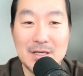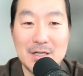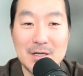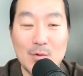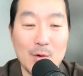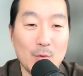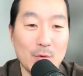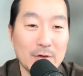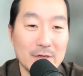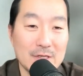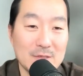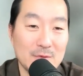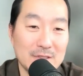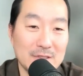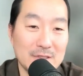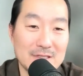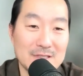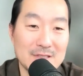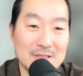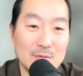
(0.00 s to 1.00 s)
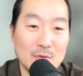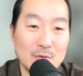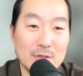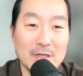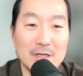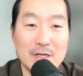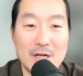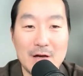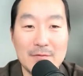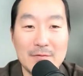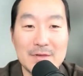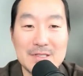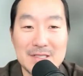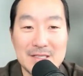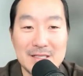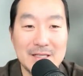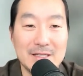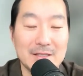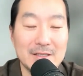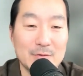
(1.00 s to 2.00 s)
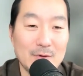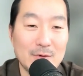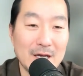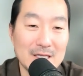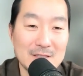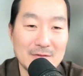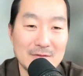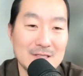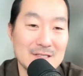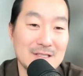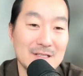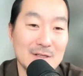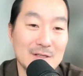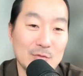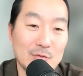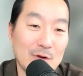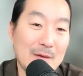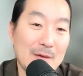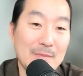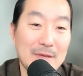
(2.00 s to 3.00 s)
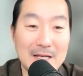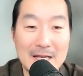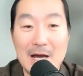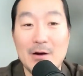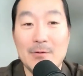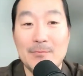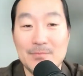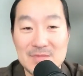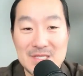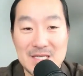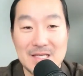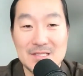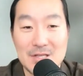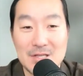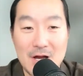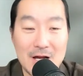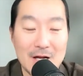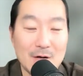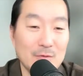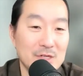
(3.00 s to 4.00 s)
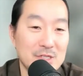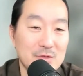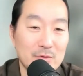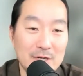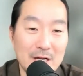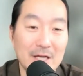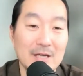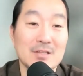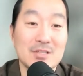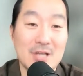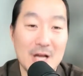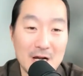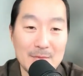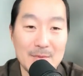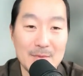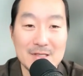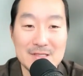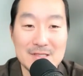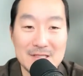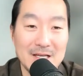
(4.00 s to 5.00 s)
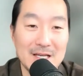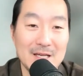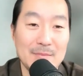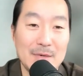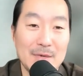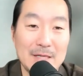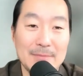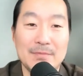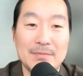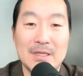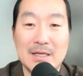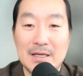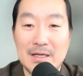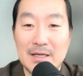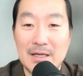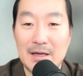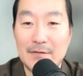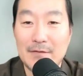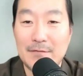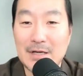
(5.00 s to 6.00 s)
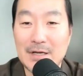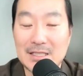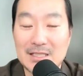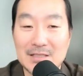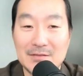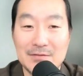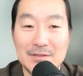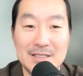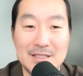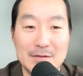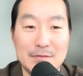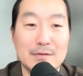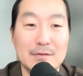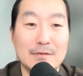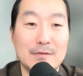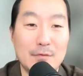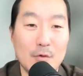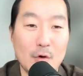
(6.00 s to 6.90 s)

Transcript: what works, what doesn't work, and obviously like the rise of Instagram and now TikTok, which we're not going to talk about today, but effectively different